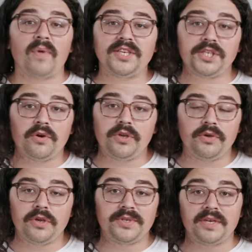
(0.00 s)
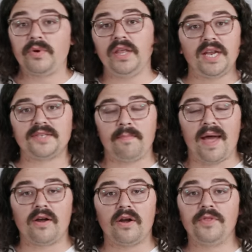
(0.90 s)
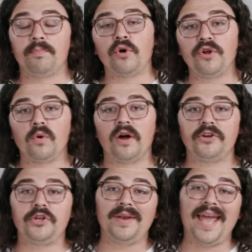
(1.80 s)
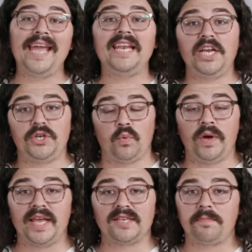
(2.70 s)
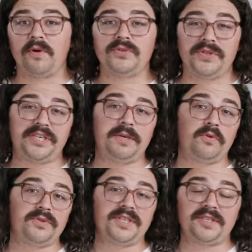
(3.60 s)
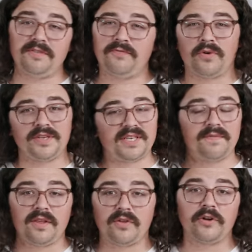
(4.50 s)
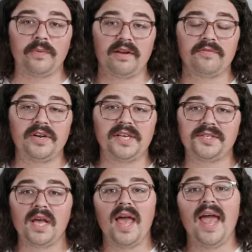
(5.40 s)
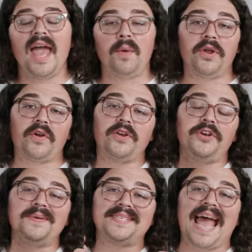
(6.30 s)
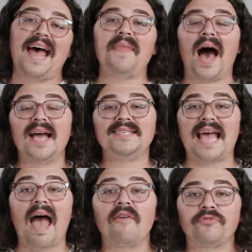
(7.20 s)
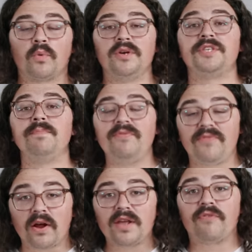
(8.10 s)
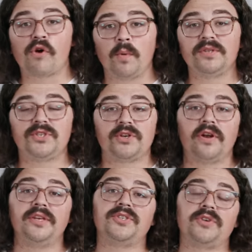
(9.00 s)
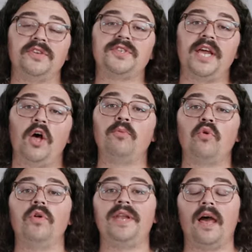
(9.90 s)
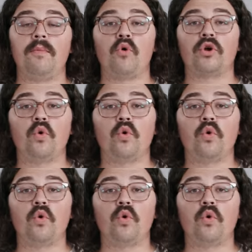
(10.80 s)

ratio you use, it really doesn't matter. The brewing water, do an 80-20 as opposed to the typical 60-40, 70-30, whatever it is. And what you're gonna do is add the ice afterwards and be very thorough on stirring. Stirring's gonna help cool it down more